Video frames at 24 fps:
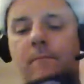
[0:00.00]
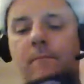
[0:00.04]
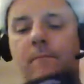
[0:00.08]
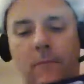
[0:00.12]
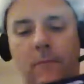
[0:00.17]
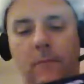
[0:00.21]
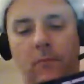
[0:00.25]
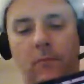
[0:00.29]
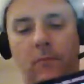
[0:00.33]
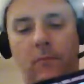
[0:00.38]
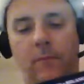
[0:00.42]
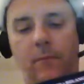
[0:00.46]

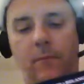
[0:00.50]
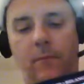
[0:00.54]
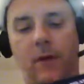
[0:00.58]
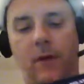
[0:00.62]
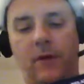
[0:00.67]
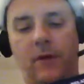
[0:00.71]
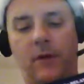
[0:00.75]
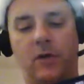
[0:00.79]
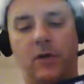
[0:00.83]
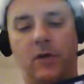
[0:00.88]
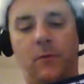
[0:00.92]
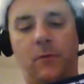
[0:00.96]
written by
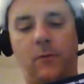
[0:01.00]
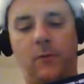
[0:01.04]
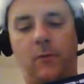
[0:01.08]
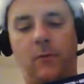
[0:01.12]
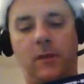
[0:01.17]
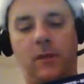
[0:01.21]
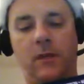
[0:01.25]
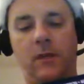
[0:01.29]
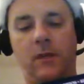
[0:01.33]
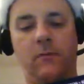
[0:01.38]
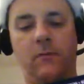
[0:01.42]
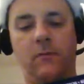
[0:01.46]
Jeremy
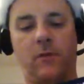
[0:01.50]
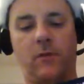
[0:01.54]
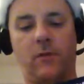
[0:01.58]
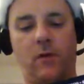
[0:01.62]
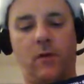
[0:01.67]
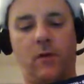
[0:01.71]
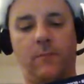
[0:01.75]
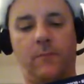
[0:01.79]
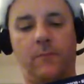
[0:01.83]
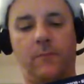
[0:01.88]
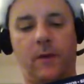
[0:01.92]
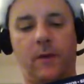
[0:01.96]
Whitley with
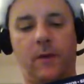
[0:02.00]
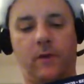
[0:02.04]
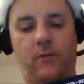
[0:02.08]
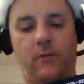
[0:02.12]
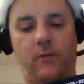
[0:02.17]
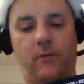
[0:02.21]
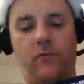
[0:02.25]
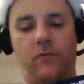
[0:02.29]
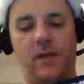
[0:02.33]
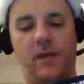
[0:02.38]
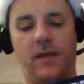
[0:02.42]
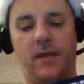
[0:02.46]
art by
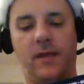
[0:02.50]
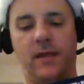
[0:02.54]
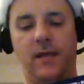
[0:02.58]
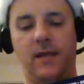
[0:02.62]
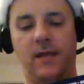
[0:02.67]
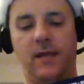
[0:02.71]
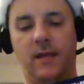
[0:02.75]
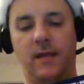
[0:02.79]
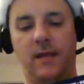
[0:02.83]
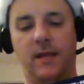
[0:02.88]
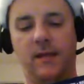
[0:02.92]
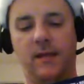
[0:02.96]

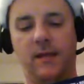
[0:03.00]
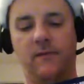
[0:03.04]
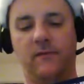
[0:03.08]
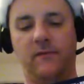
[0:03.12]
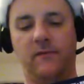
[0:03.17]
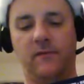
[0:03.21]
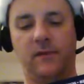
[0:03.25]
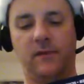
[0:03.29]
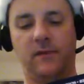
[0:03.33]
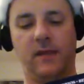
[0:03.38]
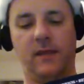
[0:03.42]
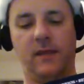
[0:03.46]

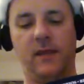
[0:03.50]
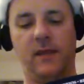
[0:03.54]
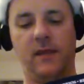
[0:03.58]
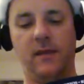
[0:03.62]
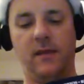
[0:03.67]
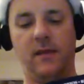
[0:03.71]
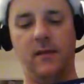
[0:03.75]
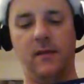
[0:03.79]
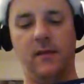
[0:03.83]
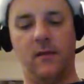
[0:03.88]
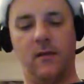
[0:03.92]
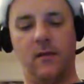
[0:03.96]
Chris
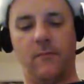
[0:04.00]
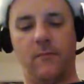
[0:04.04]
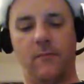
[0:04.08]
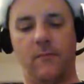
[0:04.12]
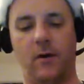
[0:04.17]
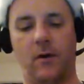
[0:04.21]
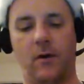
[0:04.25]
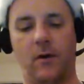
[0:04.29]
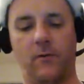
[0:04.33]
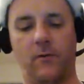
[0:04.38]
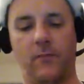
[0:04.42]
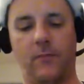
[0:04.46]
Lee,
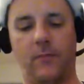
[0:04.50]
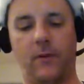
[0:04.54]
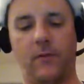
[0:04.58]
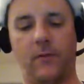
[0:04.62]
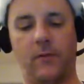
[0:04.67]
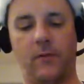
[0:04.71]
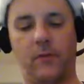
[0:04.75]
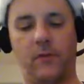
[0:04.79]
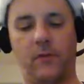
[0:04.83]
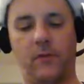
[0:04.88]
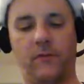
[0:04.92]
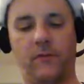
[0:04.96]
Paula
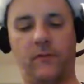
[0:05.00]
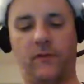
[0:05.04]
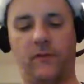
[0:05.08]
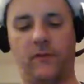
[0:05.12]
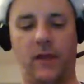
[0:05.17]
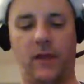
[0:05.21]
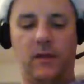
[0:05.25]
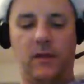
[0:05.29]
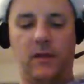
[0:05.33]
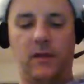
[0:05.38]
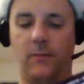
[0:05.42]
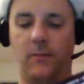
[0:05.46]
Barrios, and
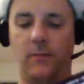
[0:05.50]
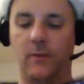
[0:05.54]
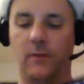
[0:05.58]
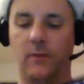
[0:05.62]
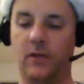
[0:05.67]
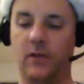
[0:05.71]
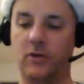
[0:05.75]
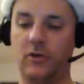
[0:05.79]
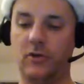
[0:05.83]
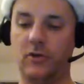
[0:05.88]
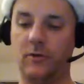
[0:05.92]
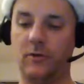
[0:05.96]
Andy
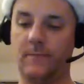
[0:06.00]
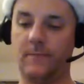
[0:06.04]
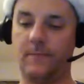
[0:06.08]
Belanger.